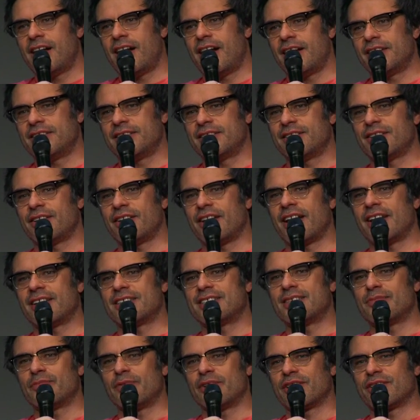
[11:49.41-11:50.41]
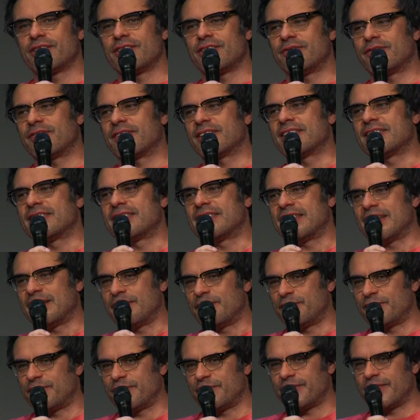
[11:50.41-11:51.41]
I didn't know how someone could have
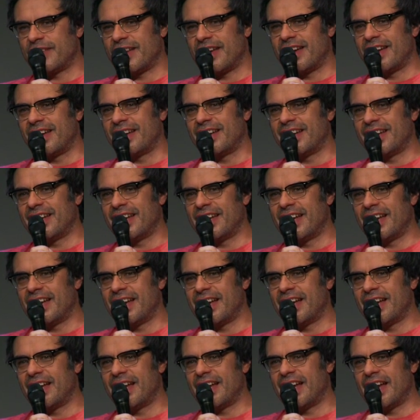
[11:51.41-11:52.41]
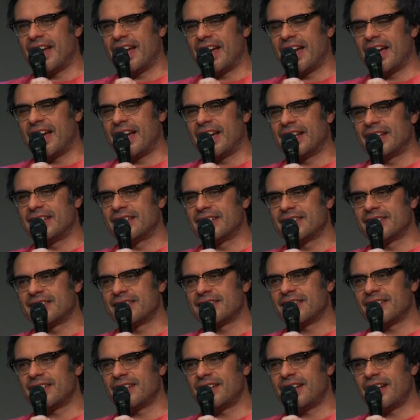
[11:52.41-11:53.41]
conceived of that.
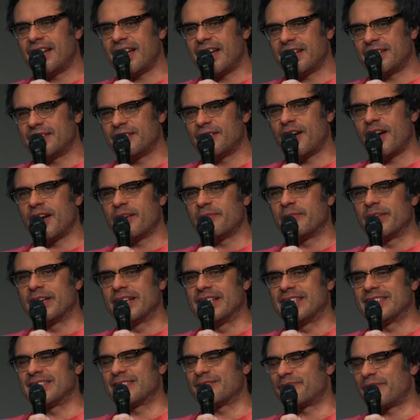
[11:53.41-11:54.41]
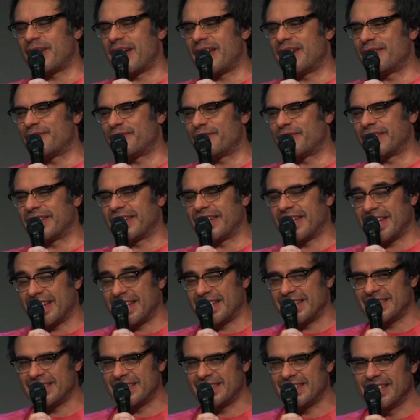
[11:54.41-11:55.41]
And I had nightmares about it for
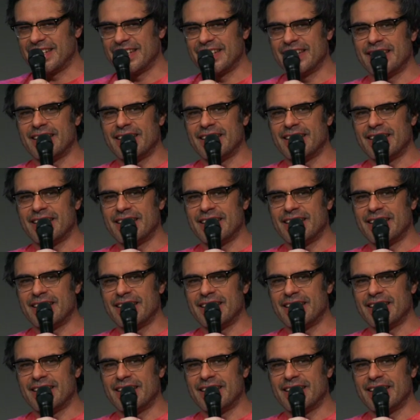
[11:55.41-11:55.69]
years.